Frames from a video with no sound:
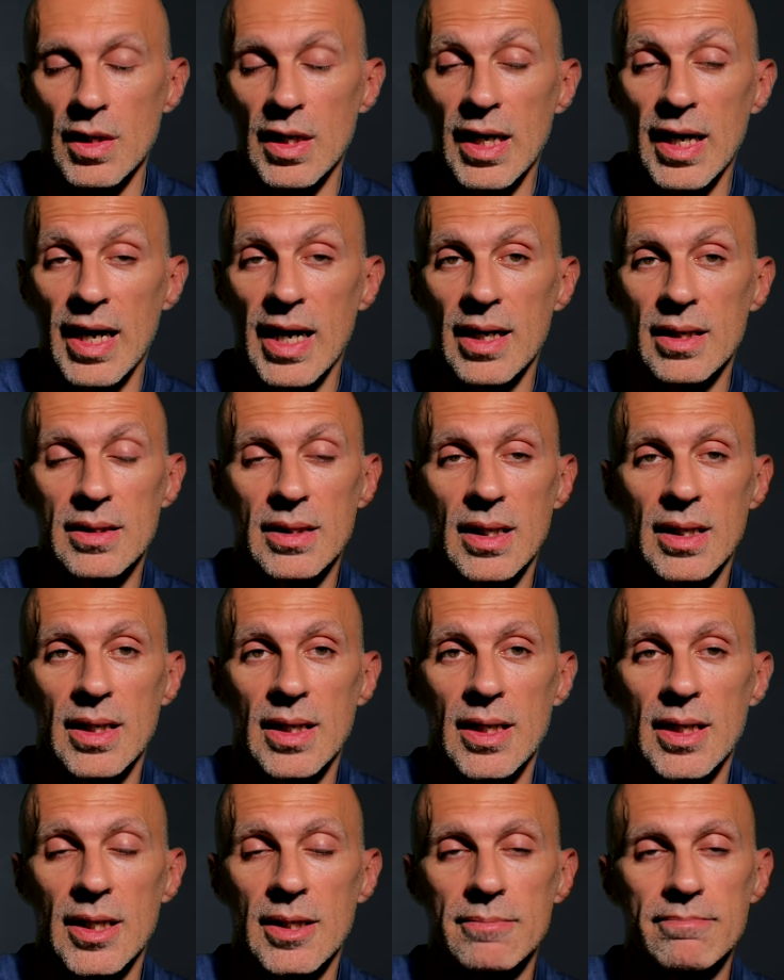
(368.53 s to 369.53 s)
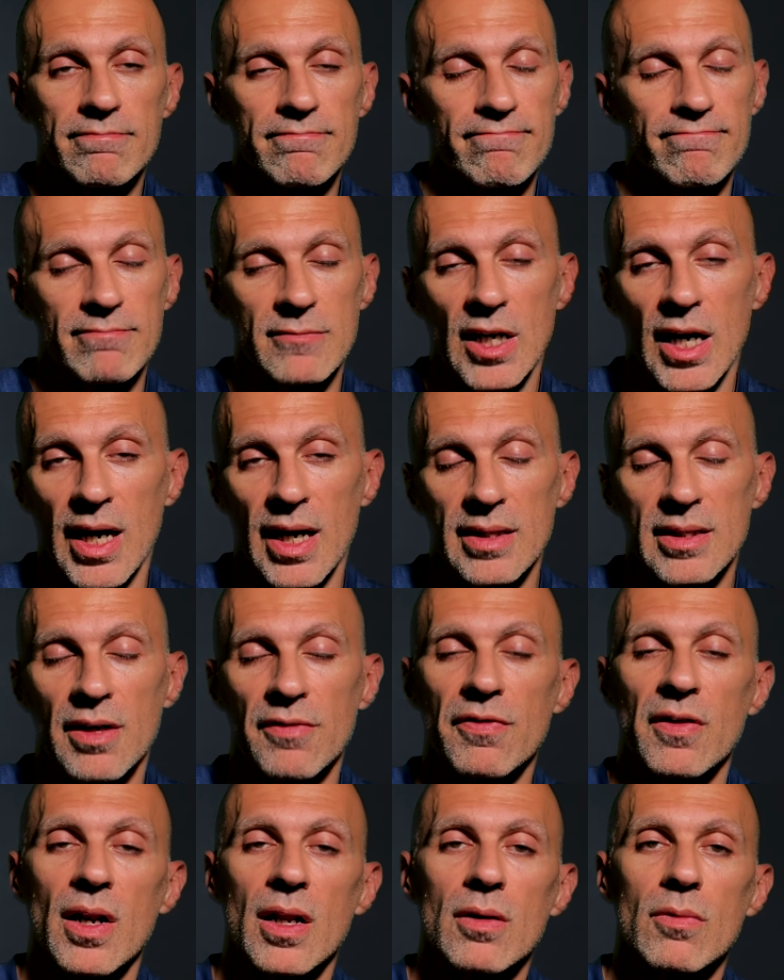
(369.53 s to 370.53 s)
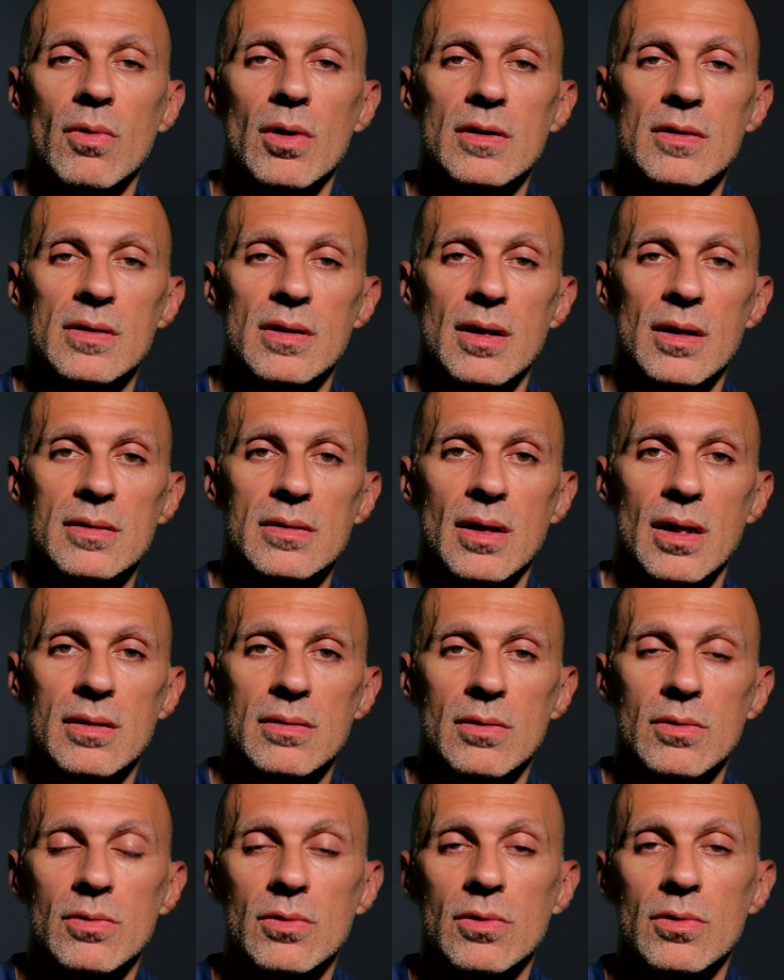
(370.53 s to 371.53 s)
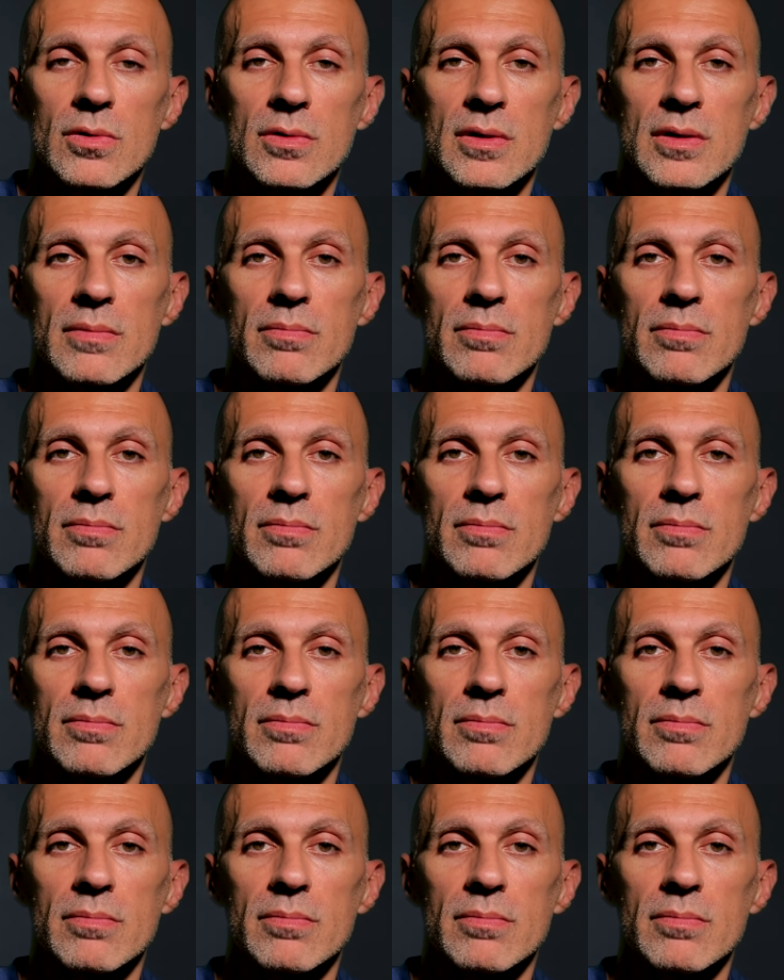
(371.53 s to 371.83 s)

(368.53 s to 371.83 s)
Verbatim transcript: and yeah, the feeling was not that good.